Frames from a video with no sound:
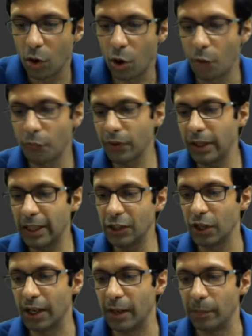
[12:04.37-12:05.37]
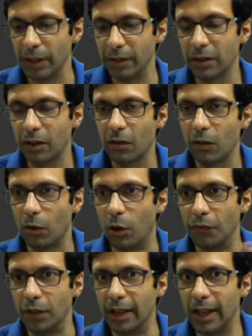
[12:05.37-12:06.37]
of each element
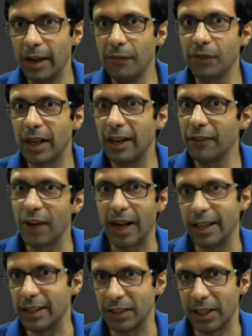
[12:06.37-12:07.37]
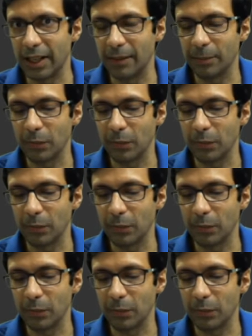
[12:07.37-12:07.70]
of the left and right hand side.